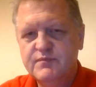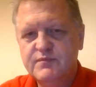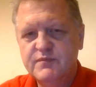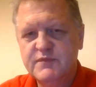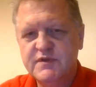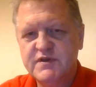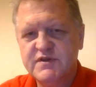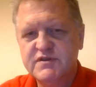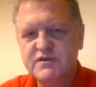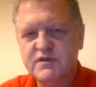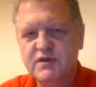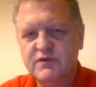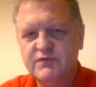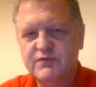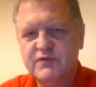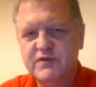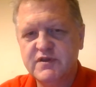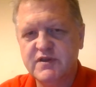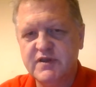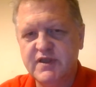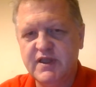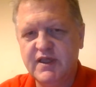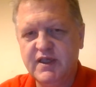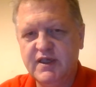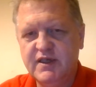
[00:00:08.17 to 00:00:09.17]
Just look for the
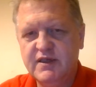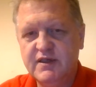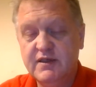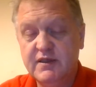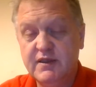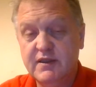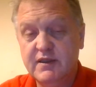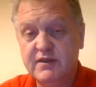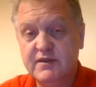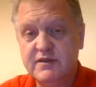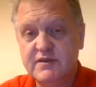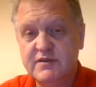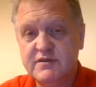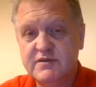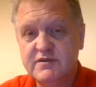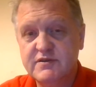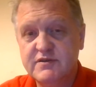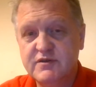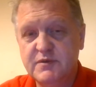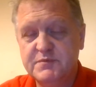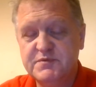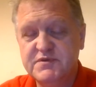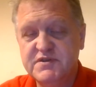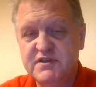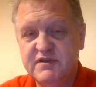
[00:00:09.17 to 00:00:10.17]
link in the
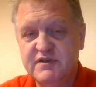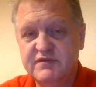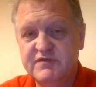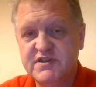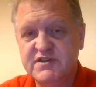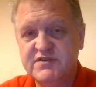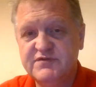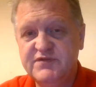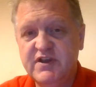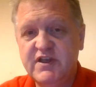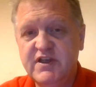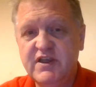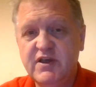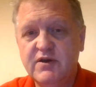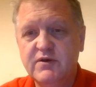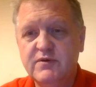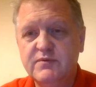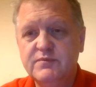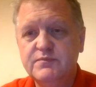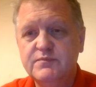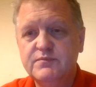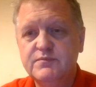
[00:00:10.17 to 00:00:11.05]
description of this video.